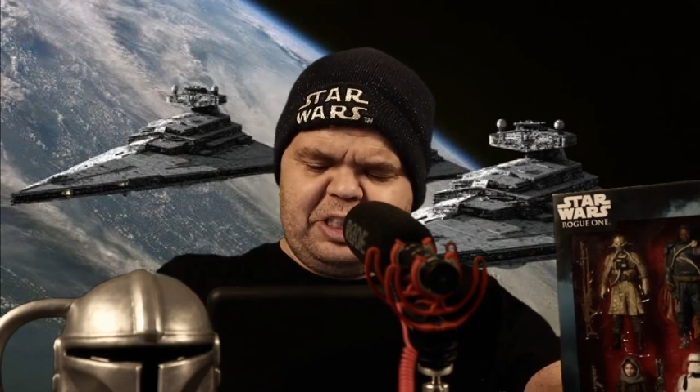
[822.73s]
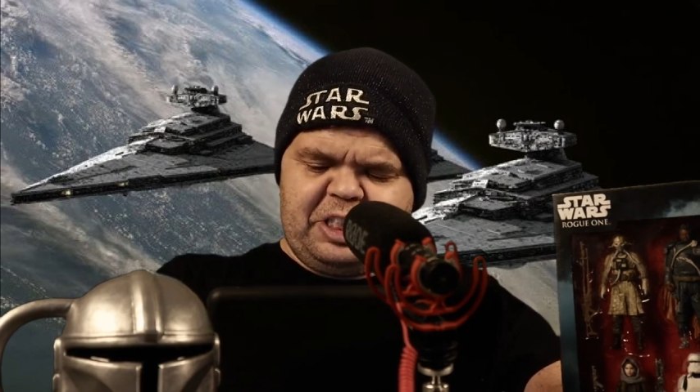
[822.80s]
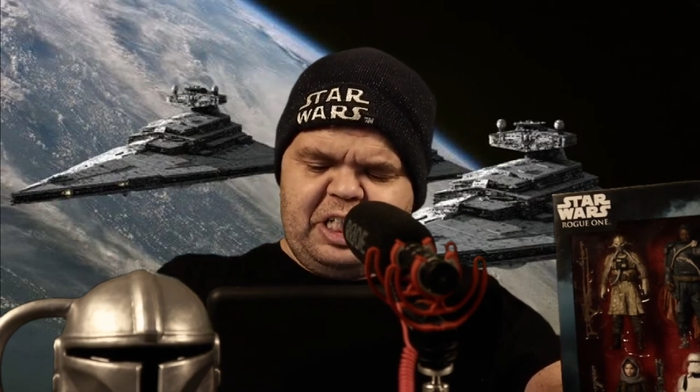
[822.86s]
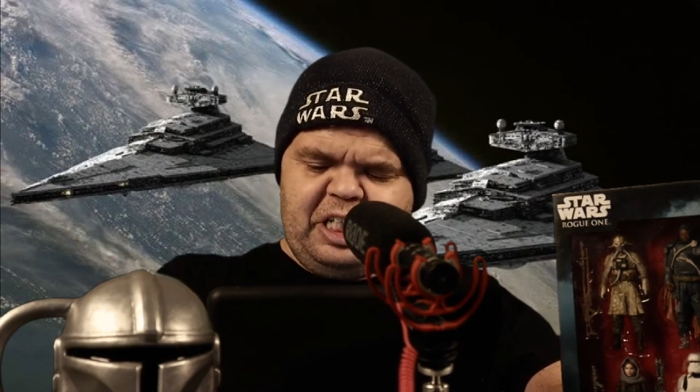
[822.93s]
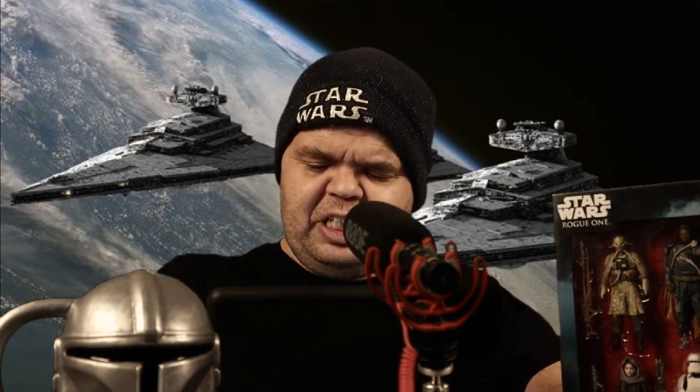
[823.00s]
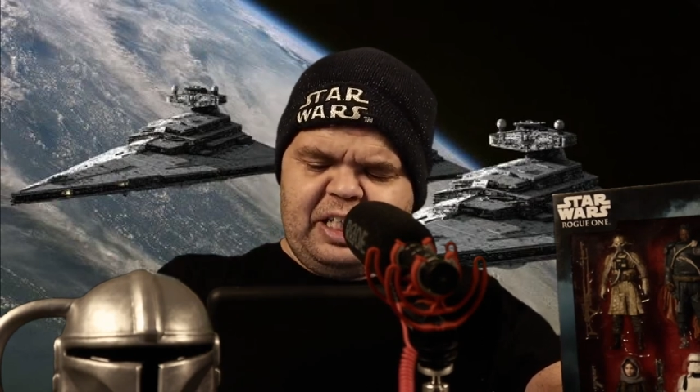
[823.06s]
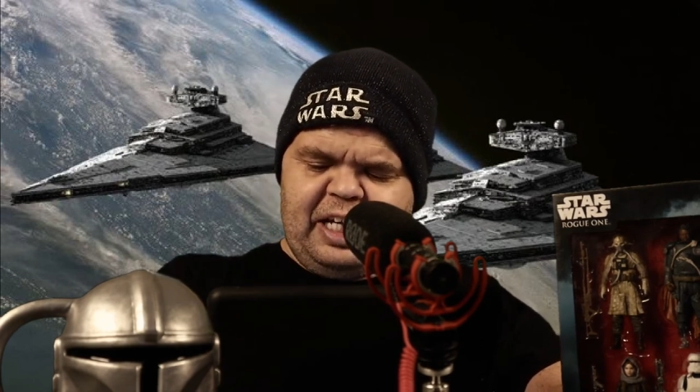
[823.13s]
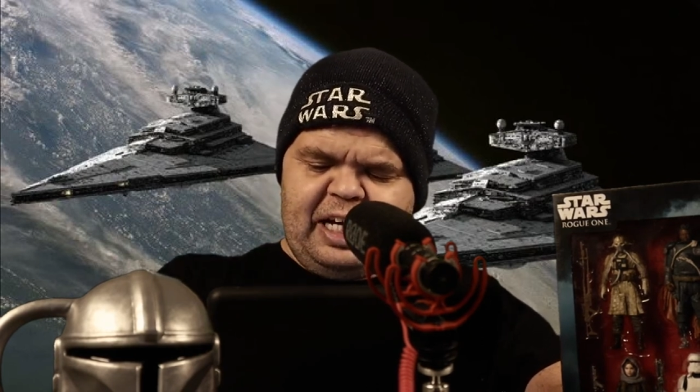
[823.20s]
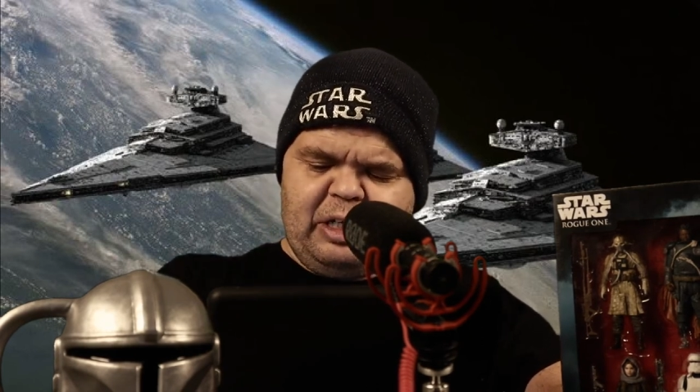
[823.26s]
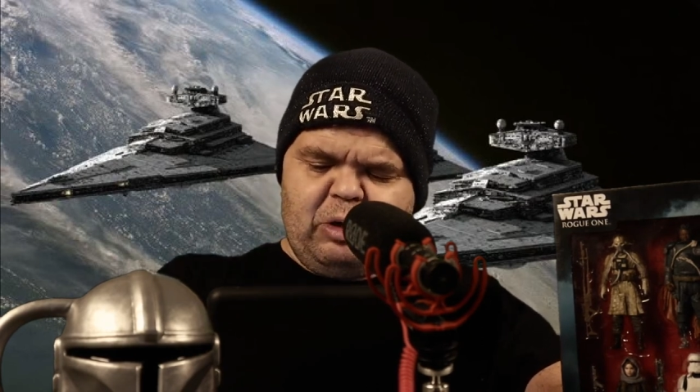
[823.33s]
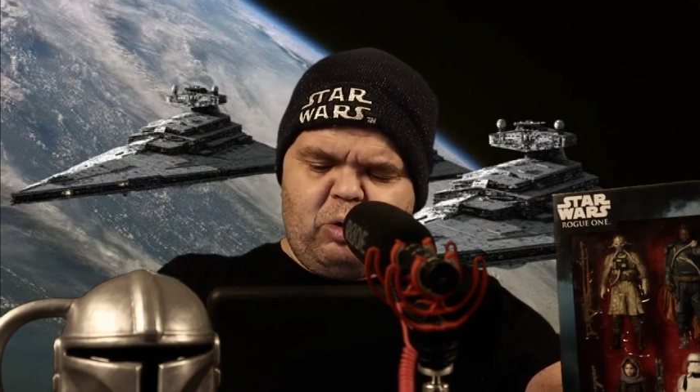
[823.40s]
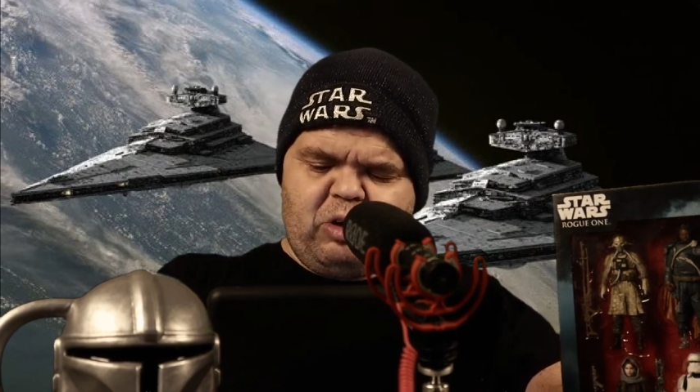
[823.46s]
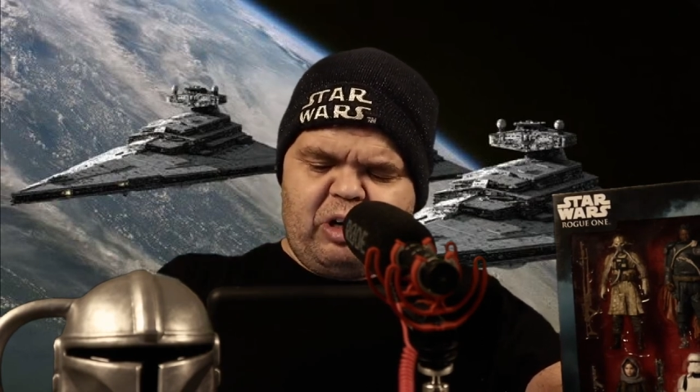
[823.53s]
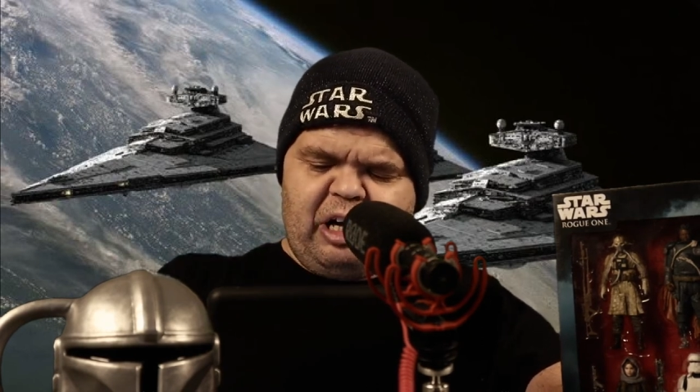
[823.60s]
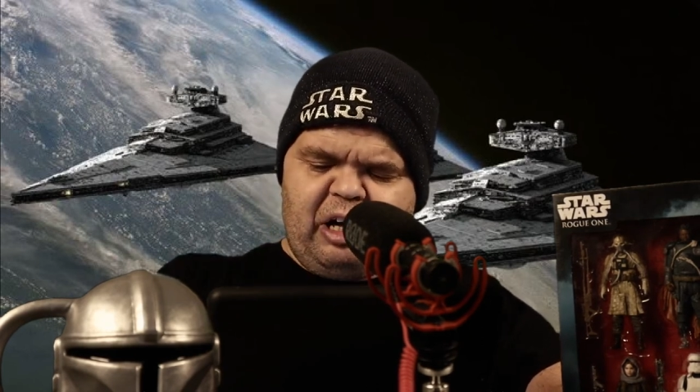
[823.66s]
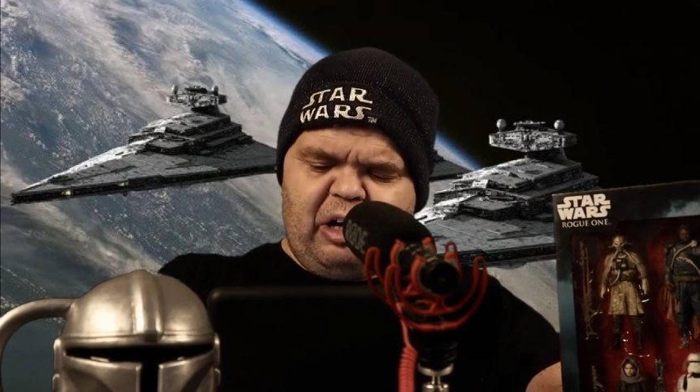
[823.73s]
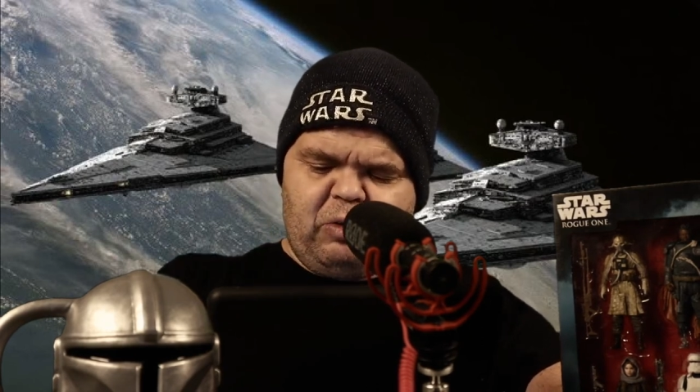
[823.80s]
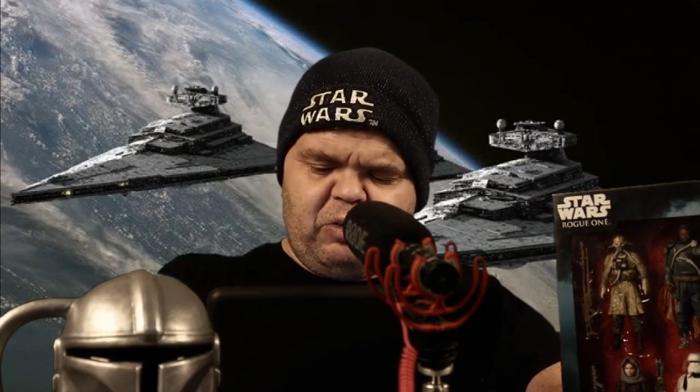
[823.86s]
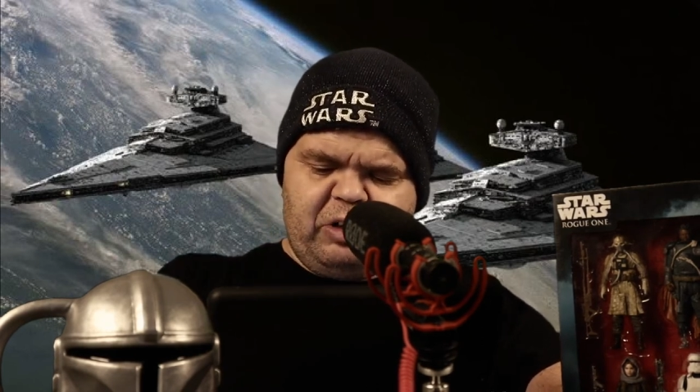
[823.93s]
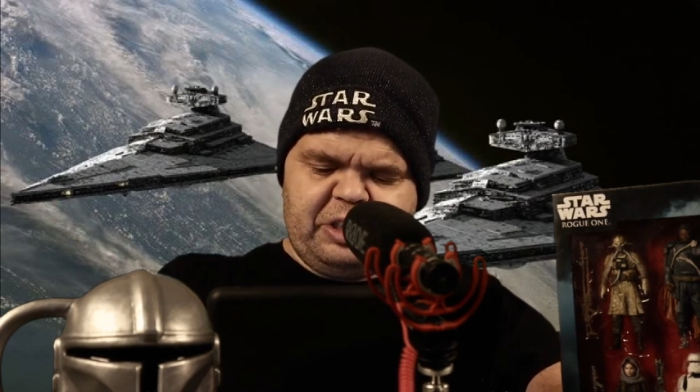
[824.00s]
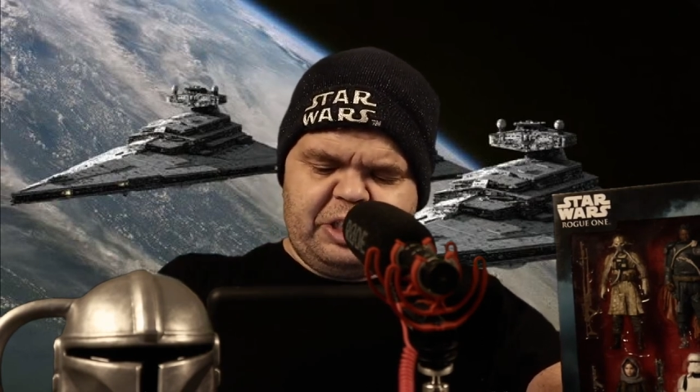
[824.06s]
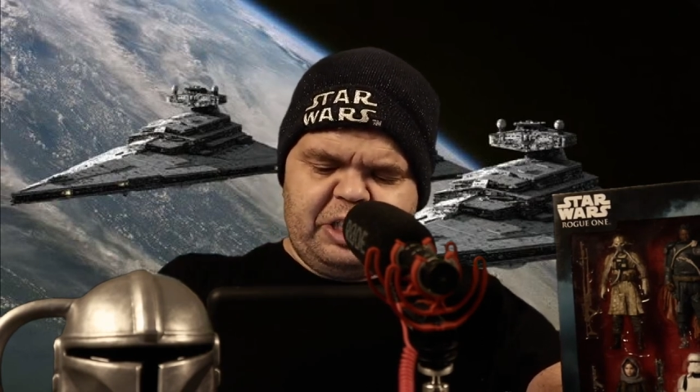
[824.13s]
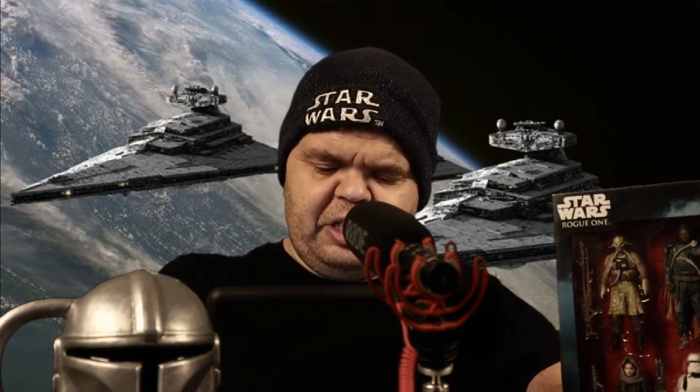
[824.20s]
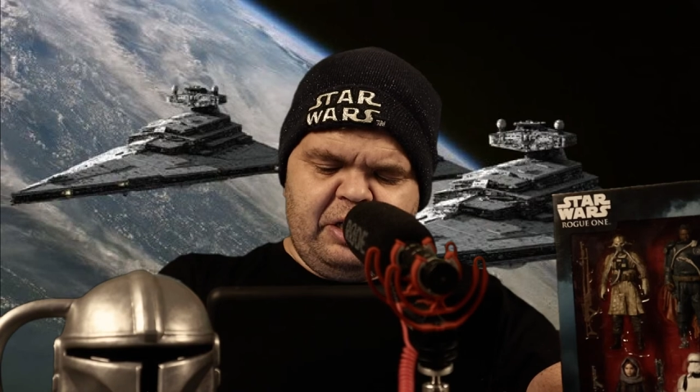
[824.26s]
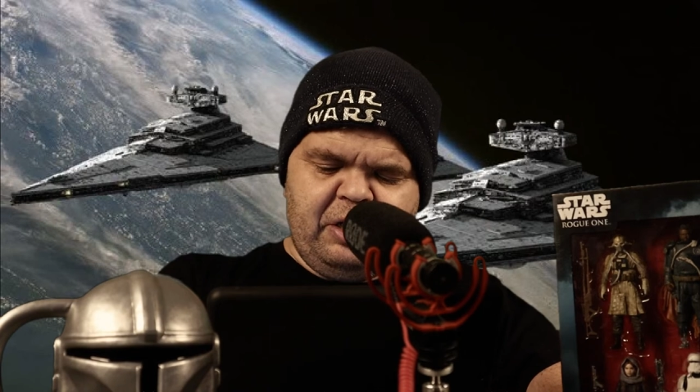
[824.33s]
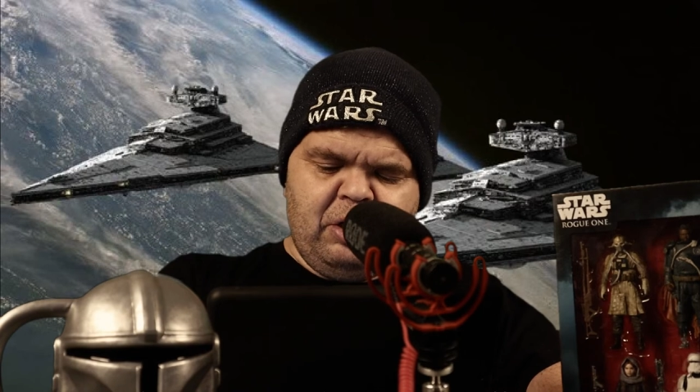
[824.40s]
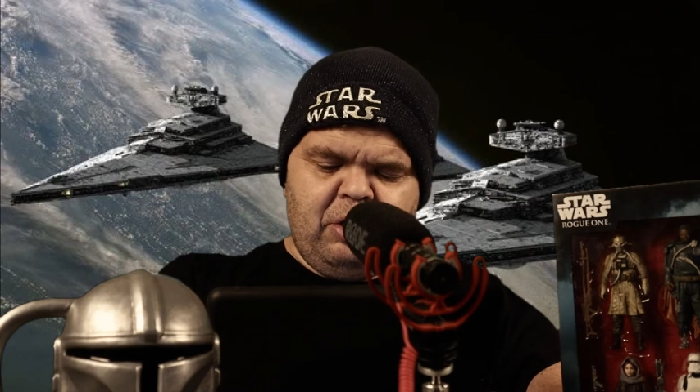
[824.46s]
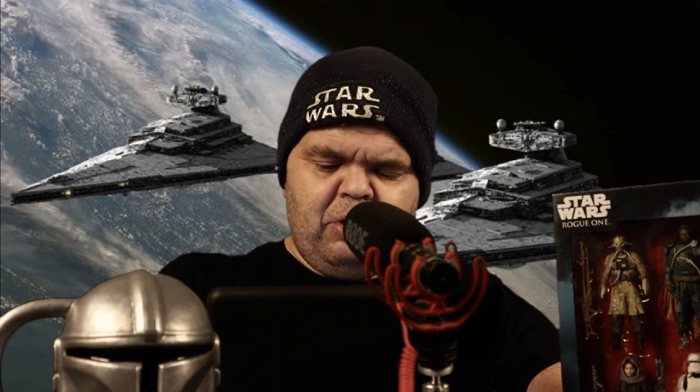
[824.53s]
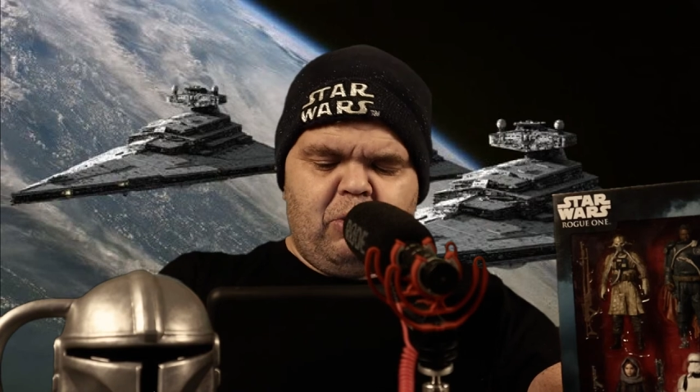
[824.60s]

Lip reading: see Lando Calrissian